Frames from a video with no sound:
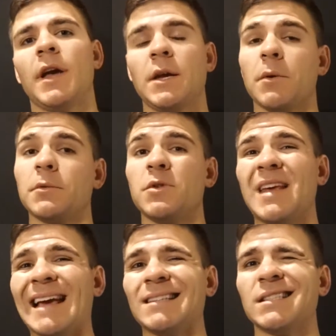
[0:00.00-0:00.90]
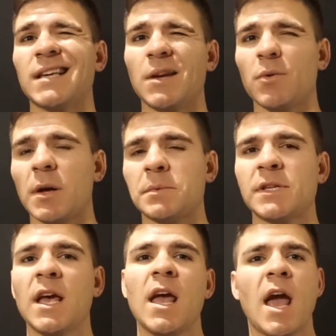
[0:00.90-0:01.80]
anywhere between 8 to 10
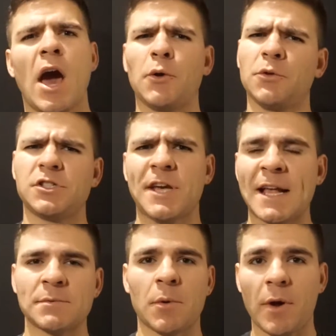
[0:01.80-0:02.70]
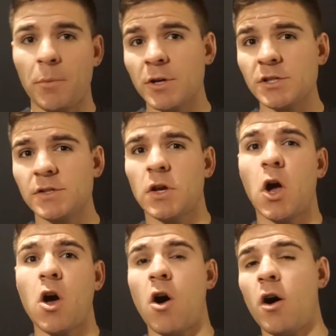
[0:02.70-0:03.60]
reps. I don't really change my rep ranges
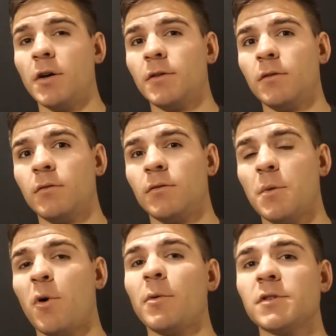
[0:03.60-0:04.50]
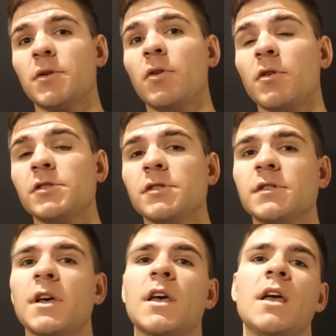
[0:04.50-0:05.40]
on the barbell skull
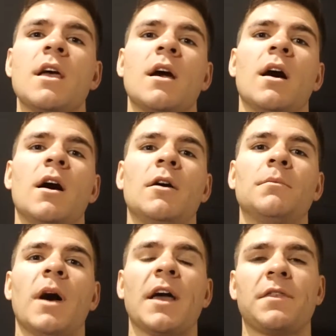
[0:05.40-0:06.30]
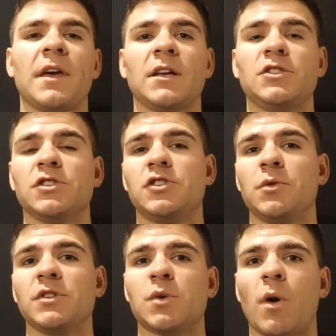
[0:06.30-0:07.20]
crushers. I think just
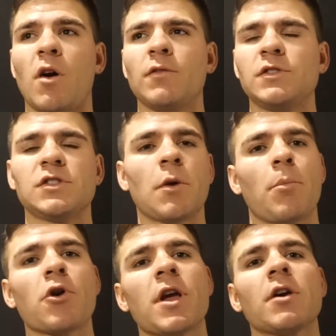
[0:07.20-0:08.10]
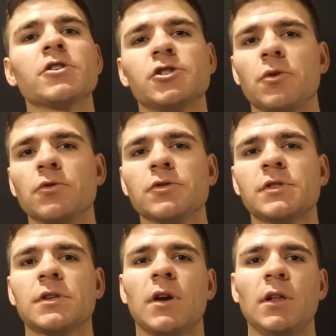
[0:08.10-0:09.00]
doing 12, you start burning out your
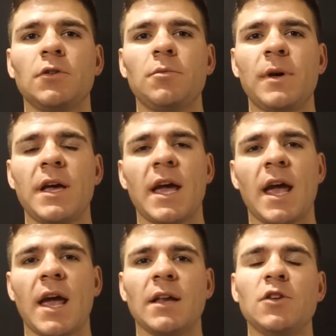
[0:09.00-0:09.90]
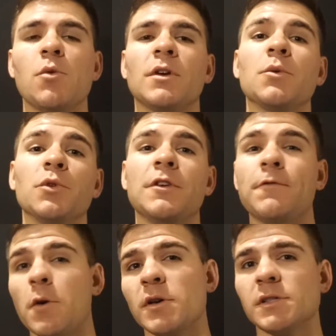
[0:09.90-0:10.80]
shoulders a little bit, and you want to really
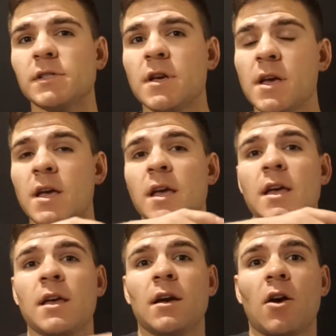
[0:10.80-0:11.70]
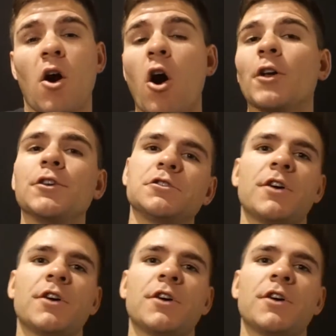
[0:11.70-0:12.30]
focus on your